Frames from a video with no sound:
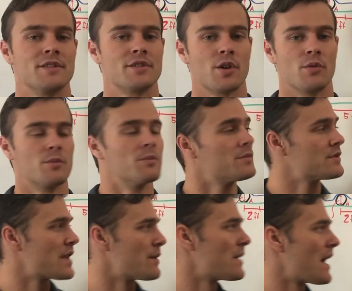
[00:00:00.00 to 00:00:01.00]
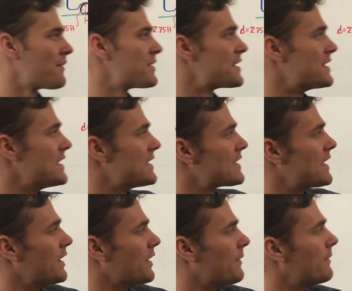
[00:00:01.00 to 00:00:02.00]
So say we have this disc
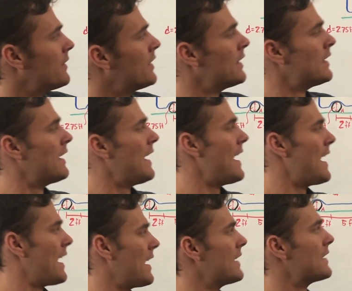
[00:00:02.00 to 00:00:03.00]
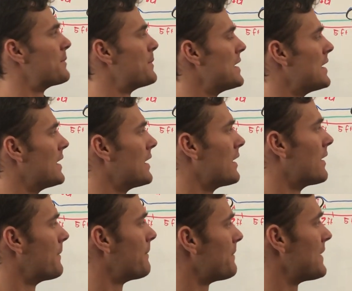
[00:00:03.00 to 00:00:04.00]
here and it's being,
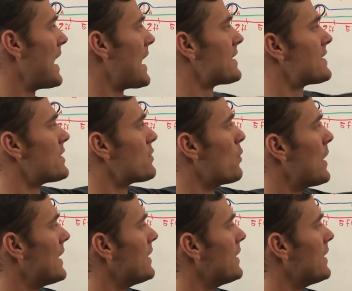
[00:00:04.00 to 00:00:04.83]
it has this weight